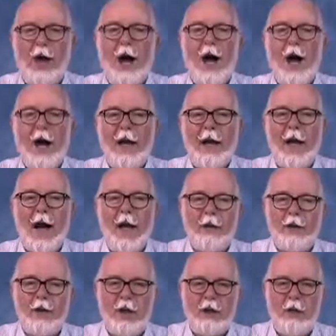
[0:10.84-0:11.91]
Hi,
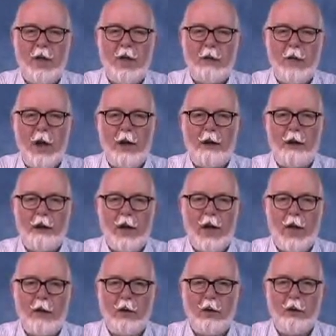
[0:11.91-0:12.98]
I'm Steve Higginbotham with
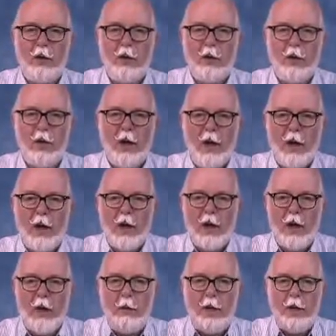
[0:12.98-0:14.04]
Cameras Brookwood,
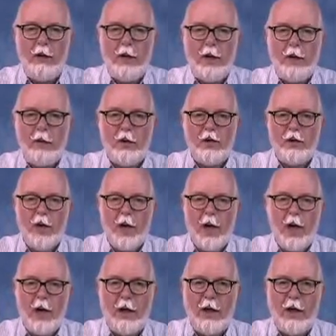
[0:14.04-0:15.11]
and I'm here to demonstrate
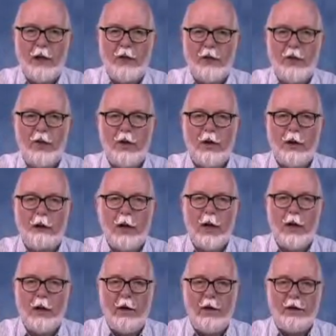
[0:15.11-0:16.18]
how to use the
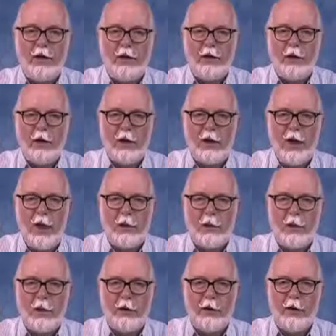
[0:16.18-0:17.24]
Polaris Incident Light
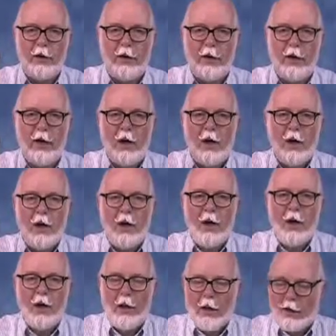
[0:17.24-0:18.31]
Meter.
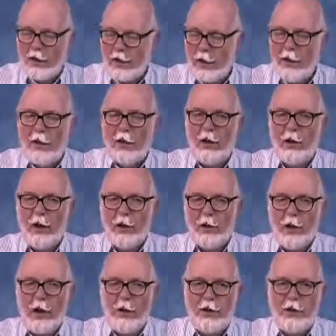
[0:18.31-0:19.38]
Let's take a
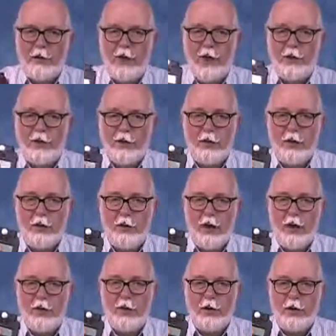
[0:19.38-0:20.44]
look at the features and
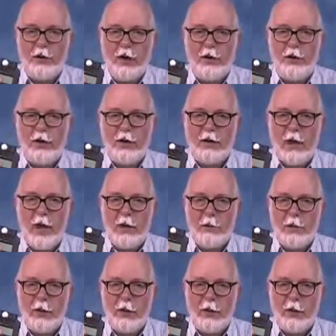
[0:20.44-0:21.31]
functions of this light